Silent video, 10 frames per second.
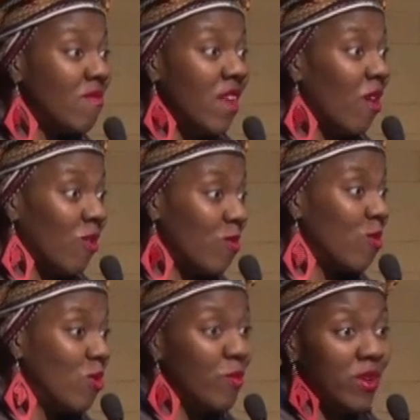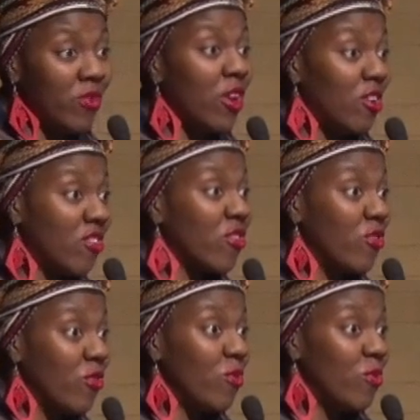No, we building our
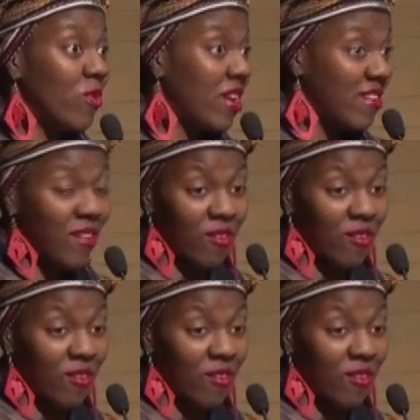school. We're not